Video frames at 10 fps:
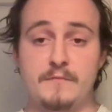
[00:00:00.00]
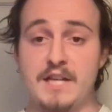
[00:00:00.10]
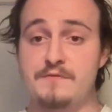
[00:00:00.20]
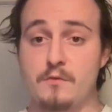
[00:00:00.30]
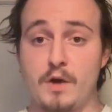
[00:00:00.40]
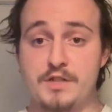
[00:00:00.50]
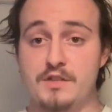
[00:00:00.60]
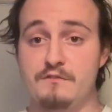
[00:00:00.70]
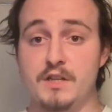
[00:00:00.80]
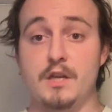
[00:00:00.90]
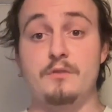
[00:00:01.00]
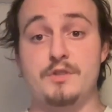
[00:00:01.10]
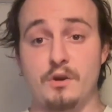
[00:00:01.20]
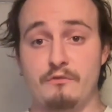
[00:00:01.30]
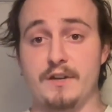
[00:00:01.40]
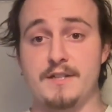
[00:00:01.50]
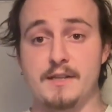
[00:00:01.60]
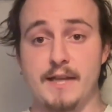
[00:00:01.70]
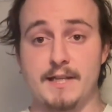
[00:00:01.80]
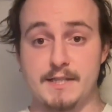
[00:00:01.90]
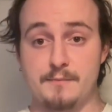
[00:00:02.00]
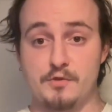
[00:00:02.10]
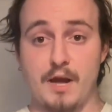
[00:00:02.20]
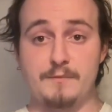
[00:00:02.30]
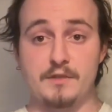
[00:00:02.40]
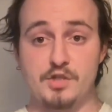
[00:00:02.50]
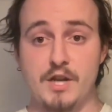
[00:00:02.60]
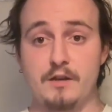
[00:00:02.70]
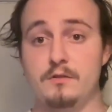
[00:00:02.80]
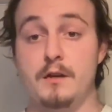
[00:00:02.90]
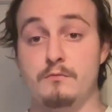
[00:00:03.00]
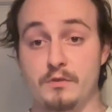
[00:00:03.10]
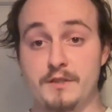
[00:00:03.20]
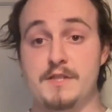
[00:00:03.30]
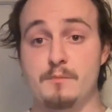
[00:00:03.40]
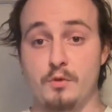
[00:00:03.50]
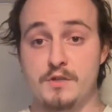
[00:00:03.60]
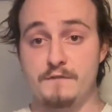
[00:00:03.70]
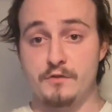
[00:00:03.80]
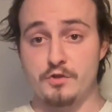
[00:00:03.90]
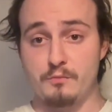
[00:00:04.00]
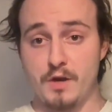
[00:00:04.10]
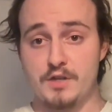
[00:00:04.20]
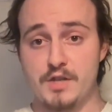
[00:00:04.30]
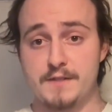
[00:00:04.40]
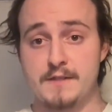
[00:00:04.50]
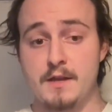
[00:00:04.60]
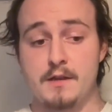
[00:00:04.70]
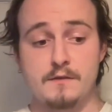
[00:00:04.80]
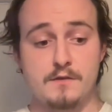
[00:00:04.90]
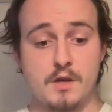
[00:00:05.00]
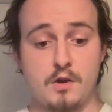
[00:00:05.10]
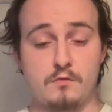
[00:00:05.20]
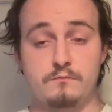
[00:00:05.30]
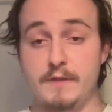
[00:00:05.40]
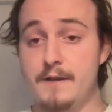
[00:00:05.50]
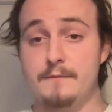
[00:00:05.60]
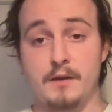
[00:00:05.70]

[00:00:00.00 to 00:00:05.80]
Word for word: Thanks for watching the video. Don't forget to like and subscribe to the channel. It really supports future projects. So yeah,